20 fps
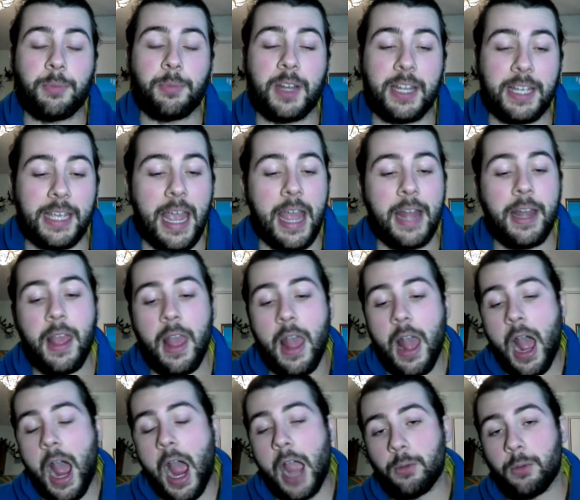But again,
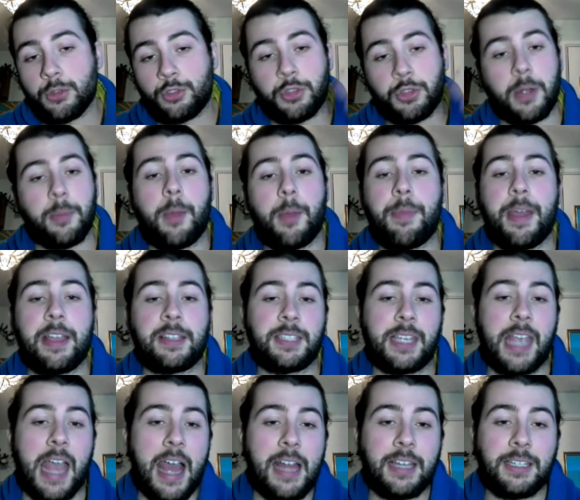I will try my best to
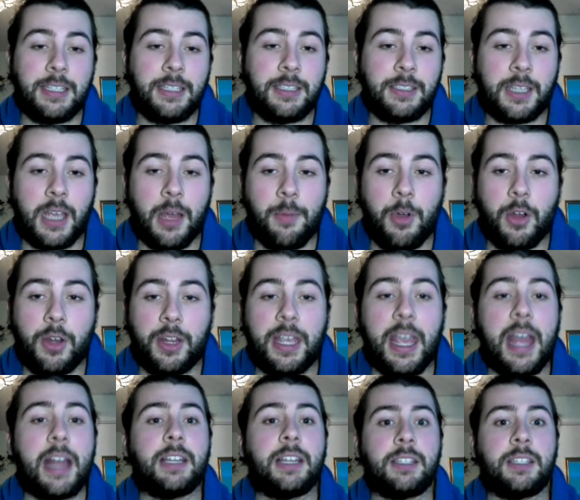get Andy to come on again